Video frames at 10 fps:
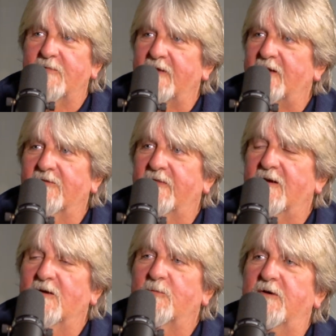here and
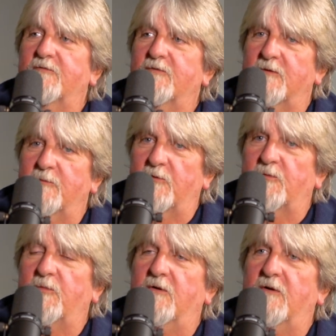there, but for the
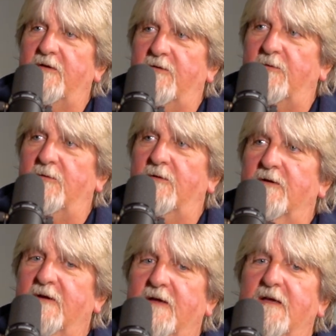most part,
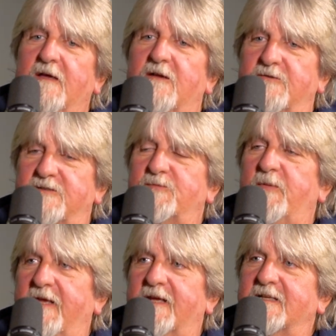you're just
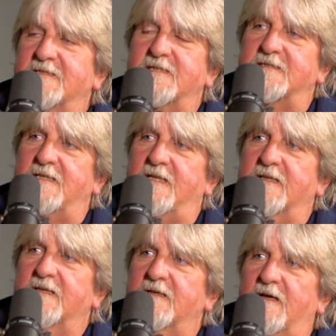being
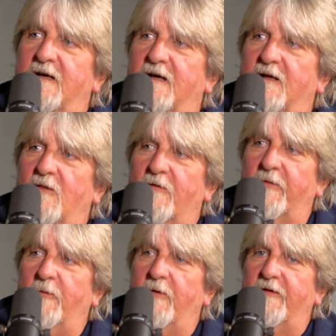consistent along
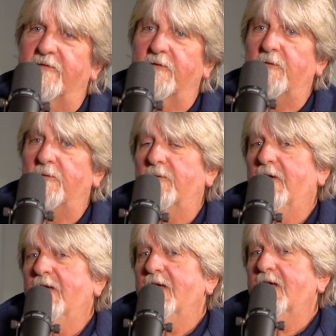the way. So,
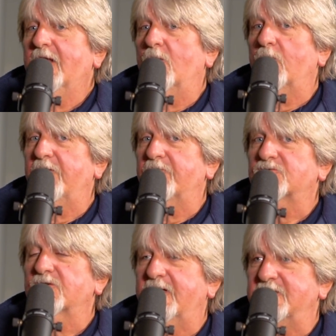we've
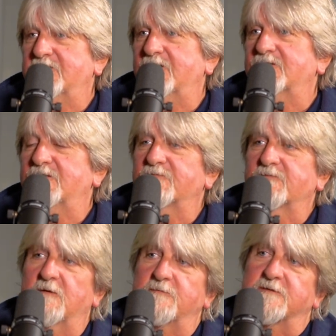transitioned
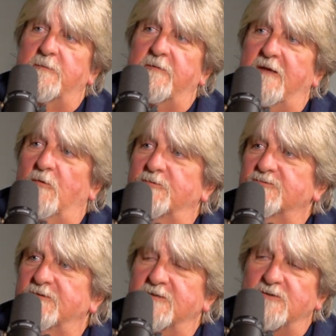from some of the old
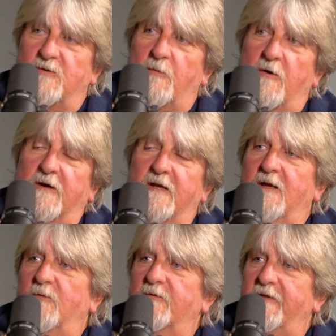traditional
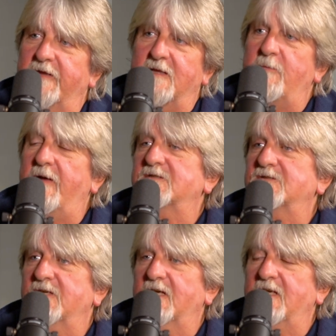marketing with LinkedIn
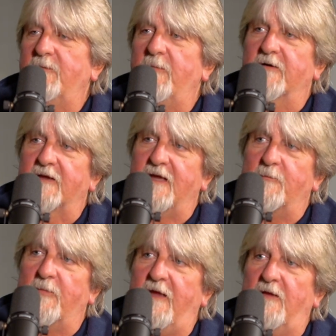messaging and email
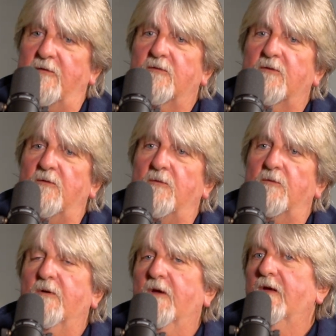campaigns to